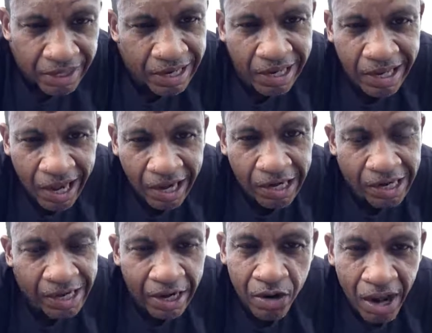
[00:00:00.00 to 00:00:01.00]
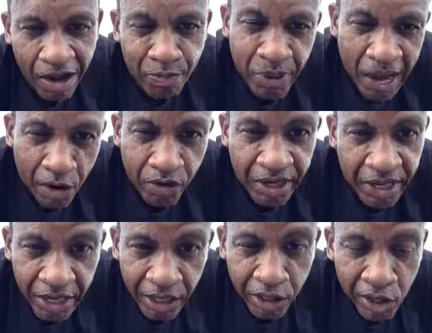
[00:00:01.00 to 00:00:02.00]
They don't have power to
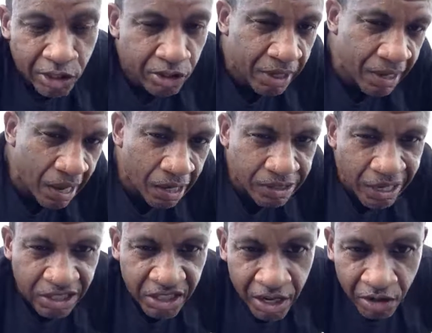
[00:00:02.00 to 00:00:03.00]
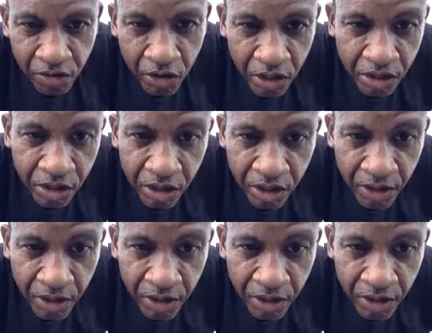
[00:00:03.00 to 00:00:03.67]
hit, so they gotta take steroids.